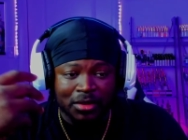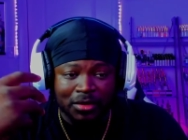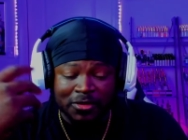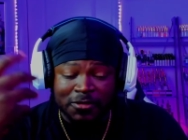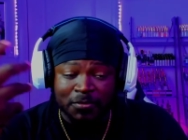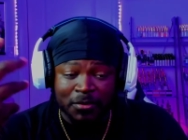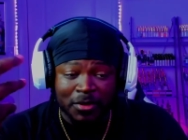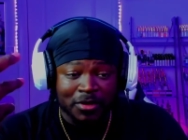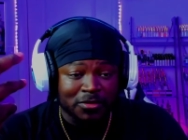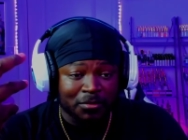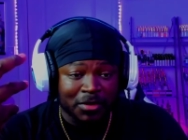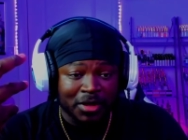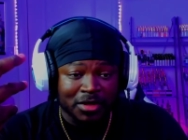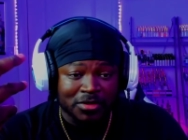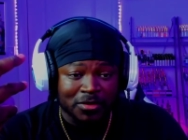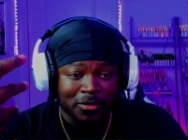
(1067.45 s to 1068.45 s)
It smells
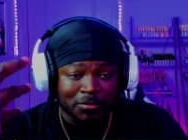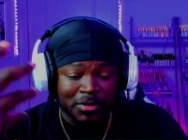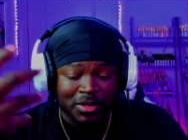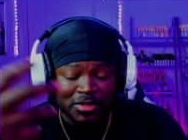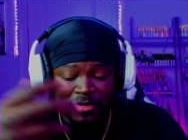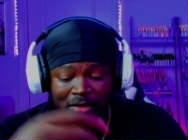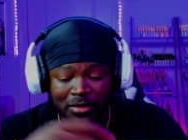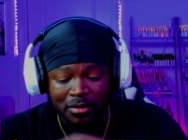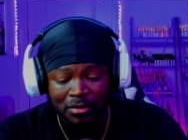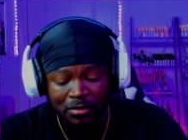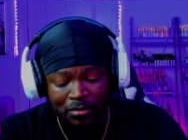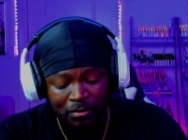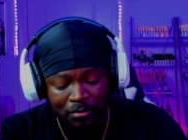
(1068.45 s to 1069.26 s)
amazing on my skin.